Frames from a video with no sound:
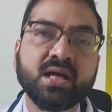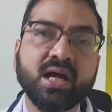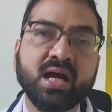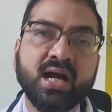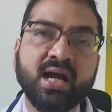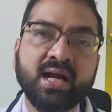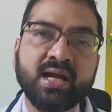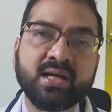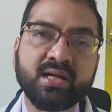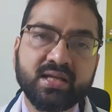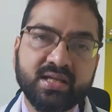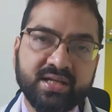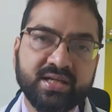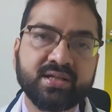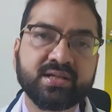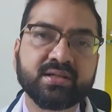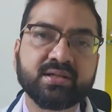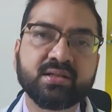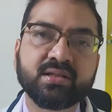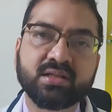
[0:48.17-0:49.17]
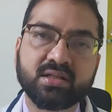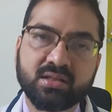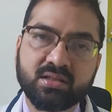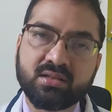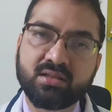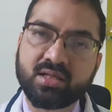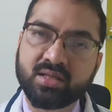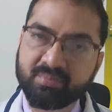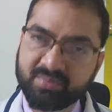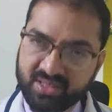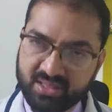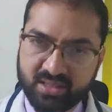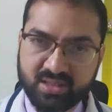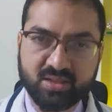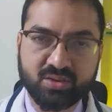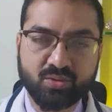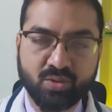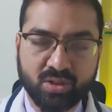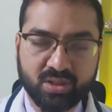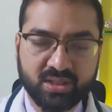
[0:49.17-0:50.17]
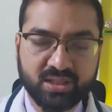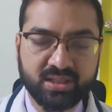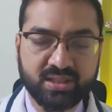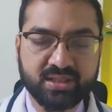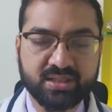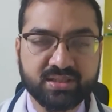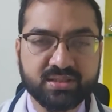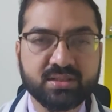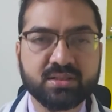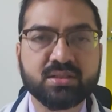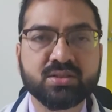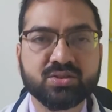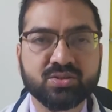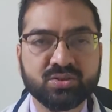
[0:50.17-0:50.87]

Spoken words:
and eaten in limited quantities